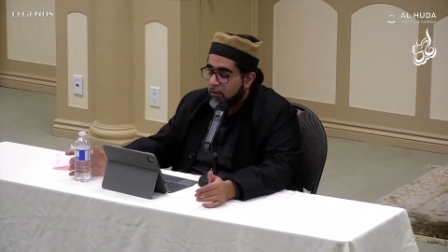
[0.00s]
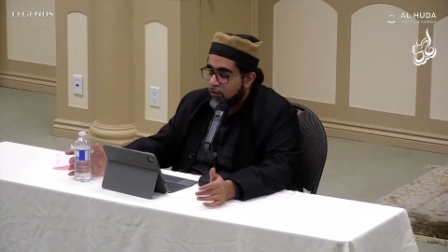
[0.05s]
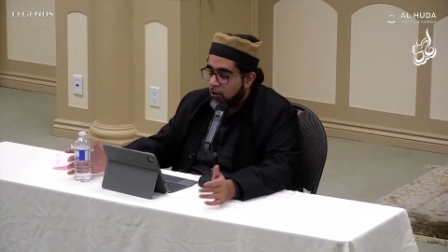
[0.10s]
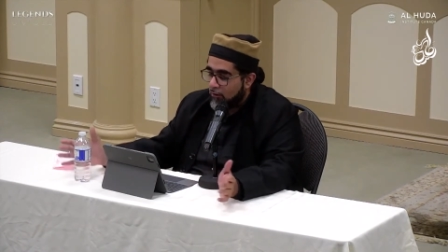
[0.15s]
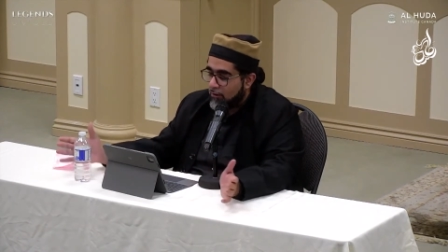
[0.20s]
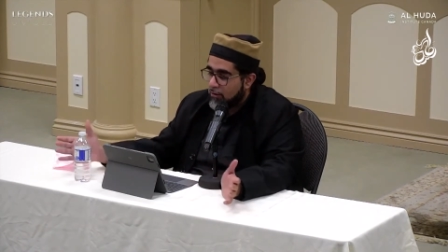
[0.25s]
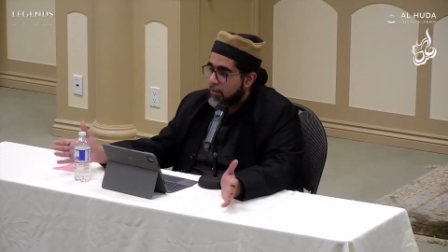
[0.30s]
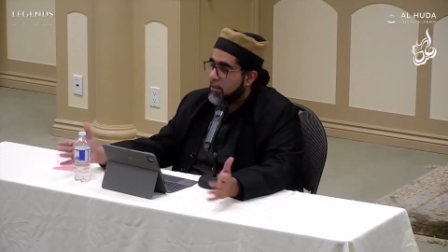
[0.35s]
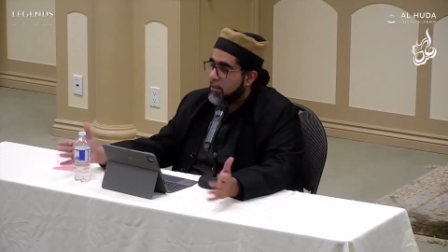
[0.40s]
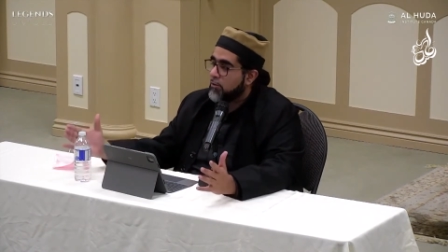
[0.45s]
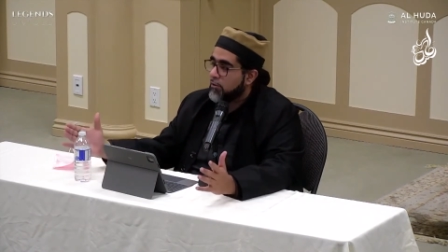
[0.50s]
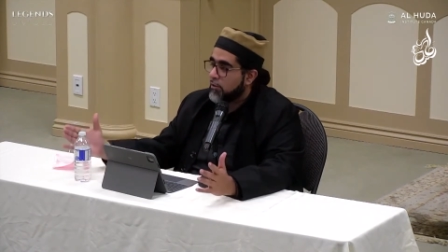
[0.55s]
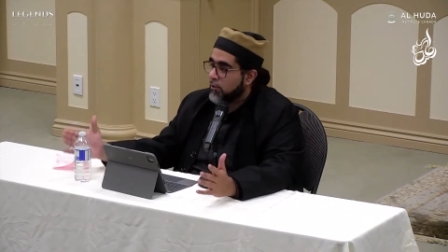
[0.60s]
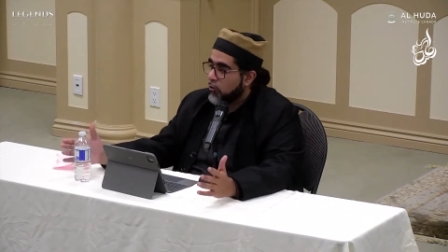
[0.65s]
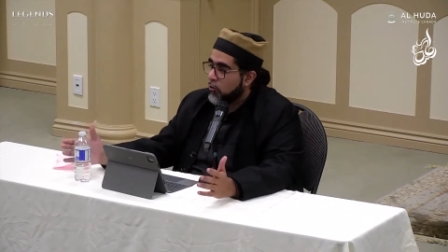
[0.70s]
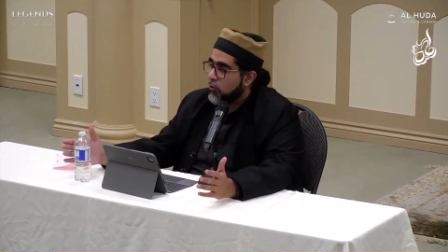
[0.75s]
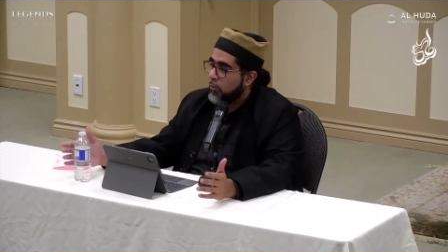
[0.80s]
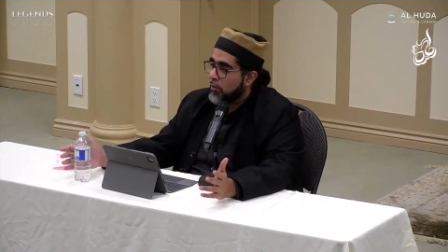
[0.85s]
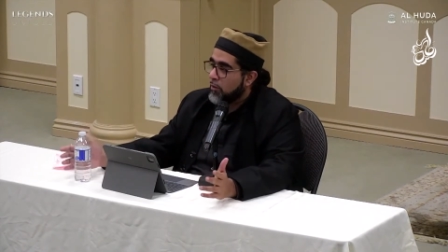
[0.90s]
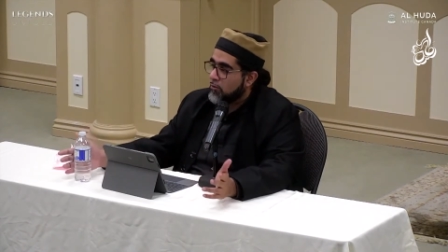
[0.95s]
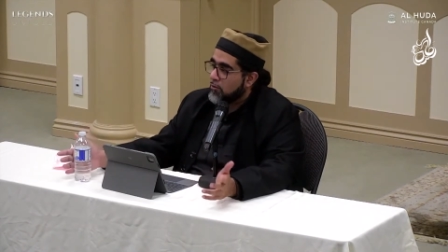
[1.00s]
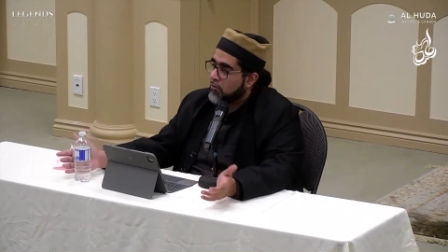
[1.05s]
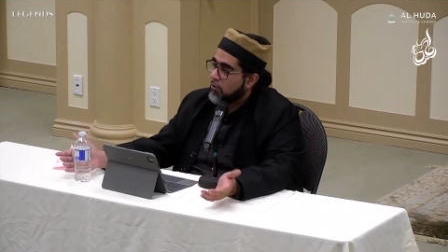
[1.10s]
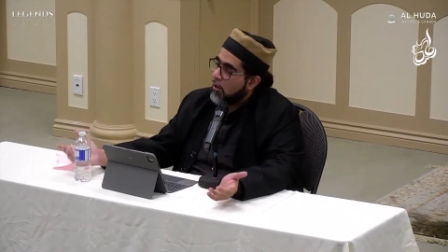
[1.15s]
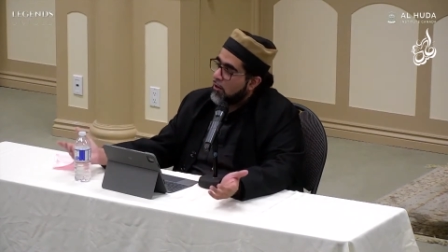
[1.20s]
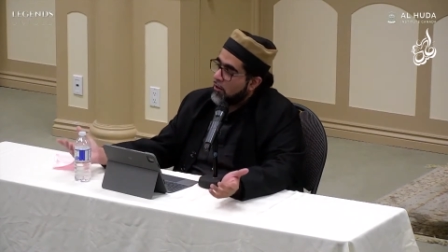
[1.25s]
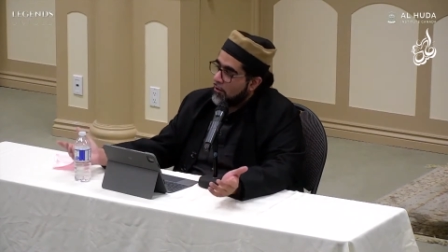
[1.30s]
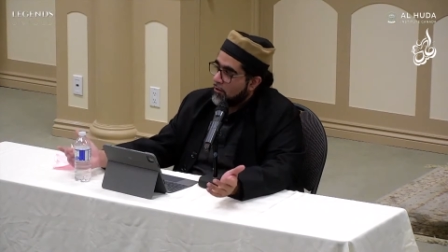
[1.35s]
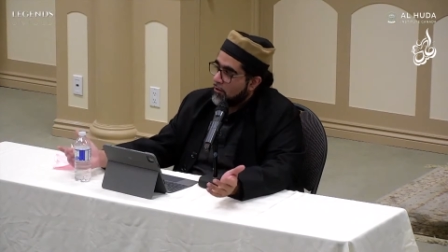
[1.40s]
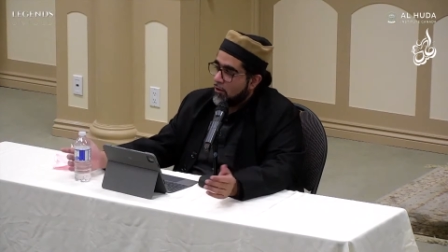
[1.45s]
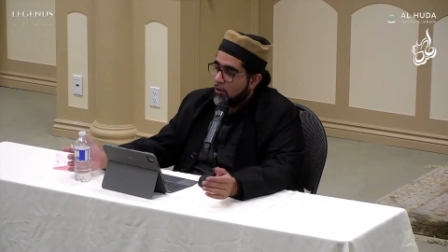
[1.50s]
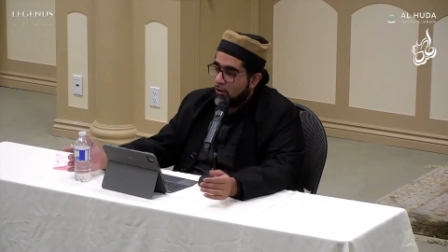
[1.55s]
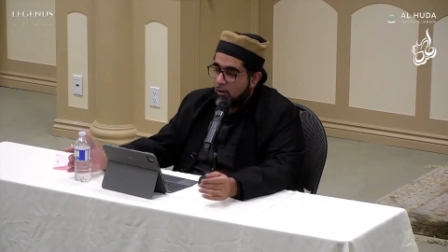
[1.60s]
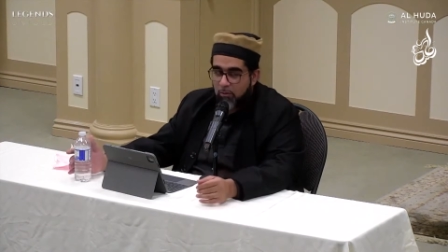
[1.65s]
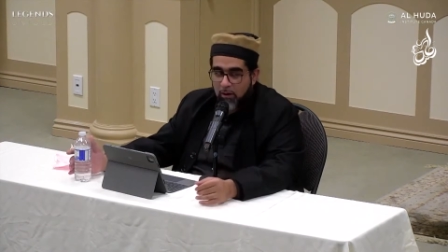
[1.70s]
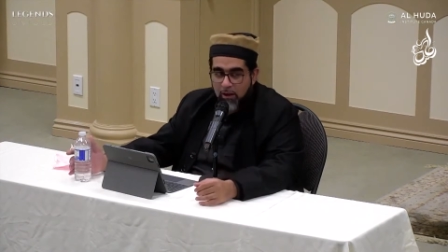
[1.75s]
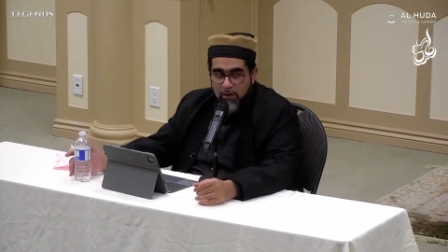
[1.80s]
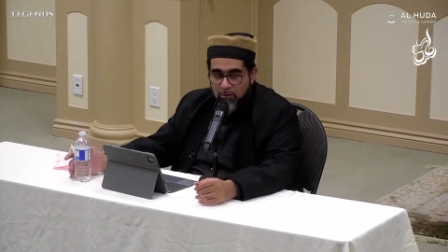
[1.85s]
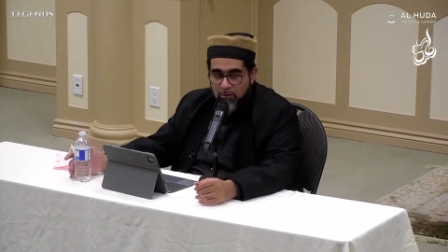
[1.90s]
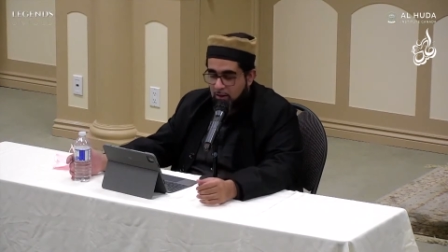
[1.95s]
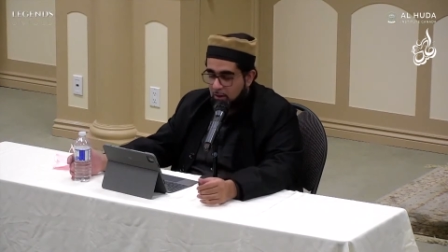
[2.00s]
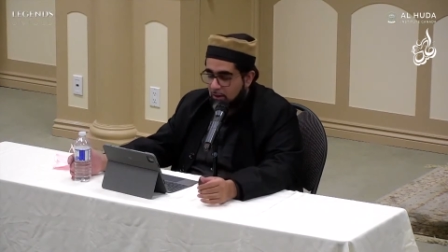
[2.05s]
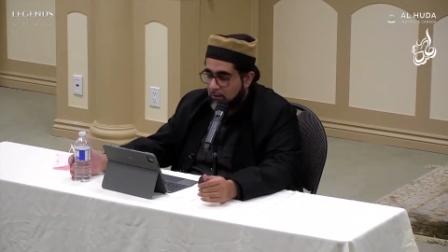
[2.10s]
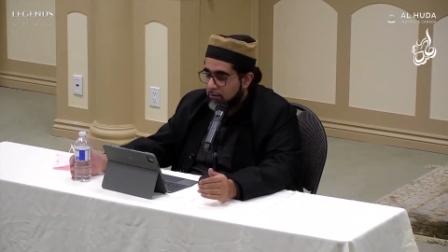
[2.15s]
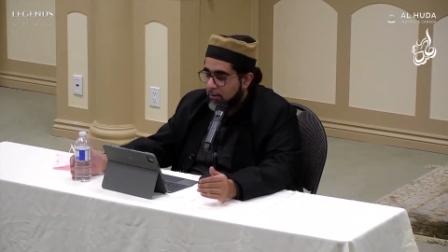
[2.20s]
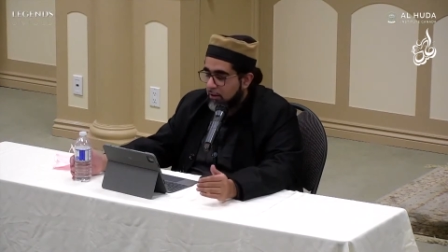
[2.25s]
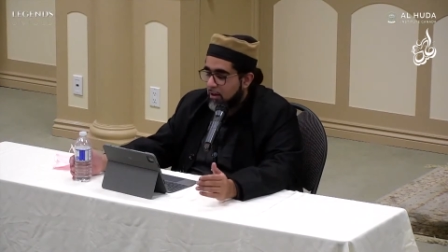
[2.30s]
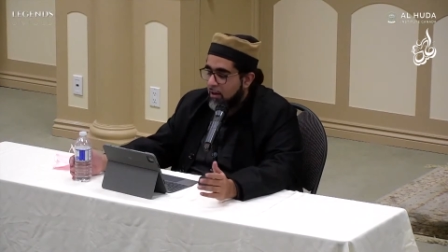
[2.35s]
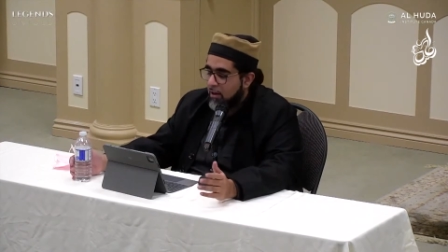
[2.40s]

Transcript: Obviously, with a group, he was not all by himself.